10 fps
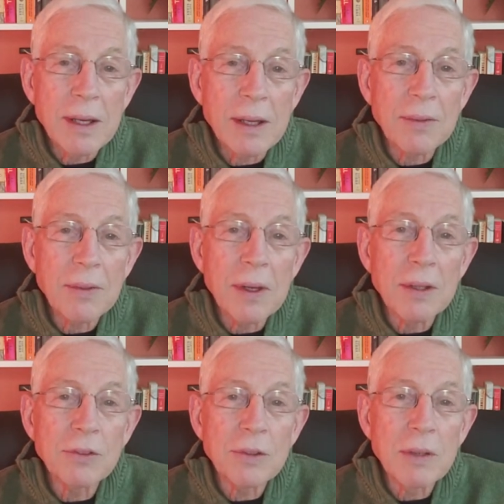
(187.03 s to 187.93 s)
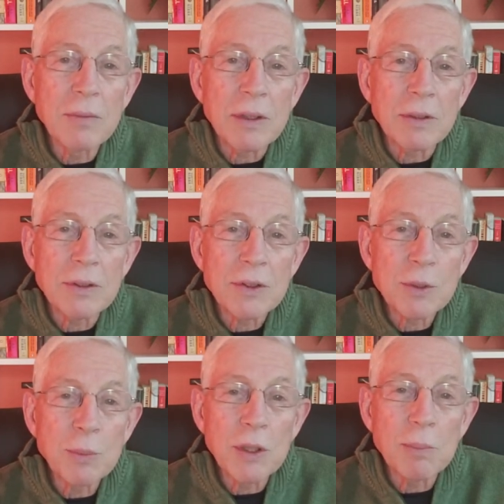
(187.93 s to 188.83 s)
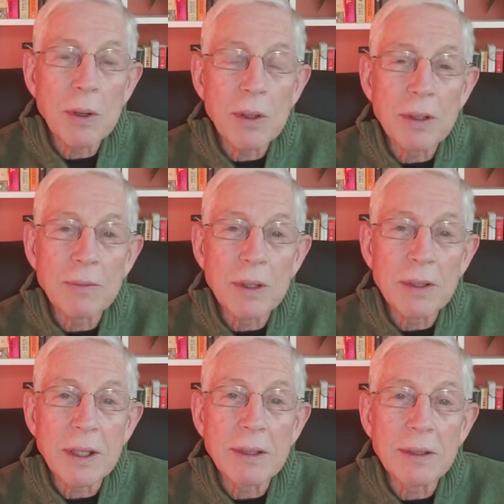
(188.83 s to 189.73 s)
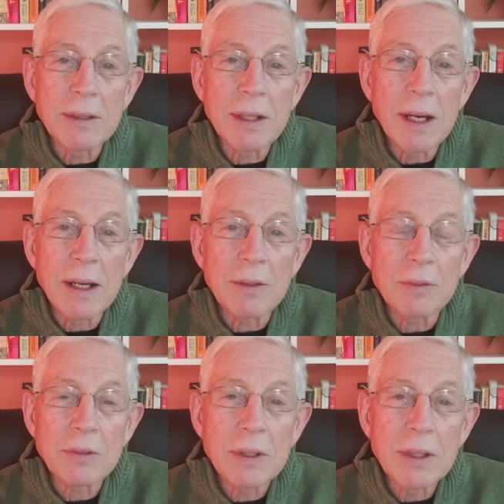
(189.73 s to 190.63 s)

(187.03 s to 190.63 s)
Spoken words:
and thanksgiving should be a part of our daily lives,